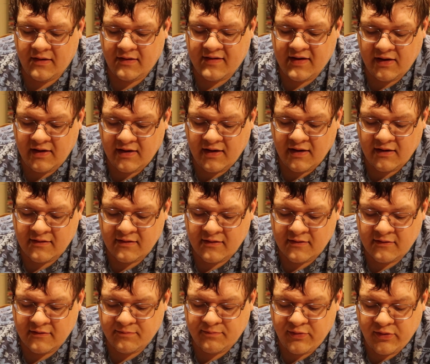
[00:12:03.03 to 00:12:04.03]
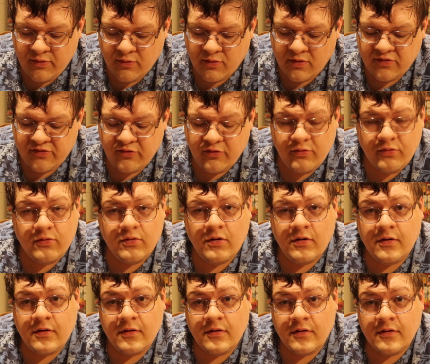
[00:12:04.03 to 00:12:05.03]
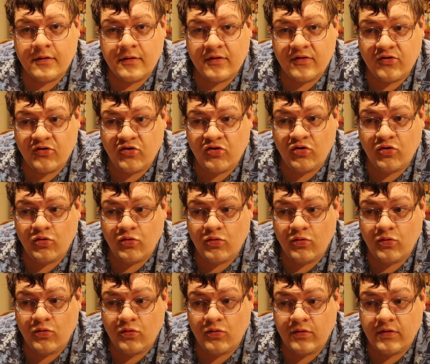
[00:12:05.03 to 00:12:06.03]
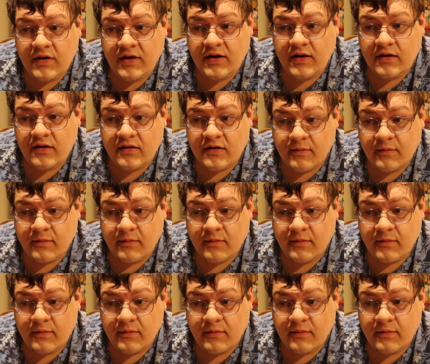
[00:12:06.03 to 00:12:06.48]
taking Pure Zoo to the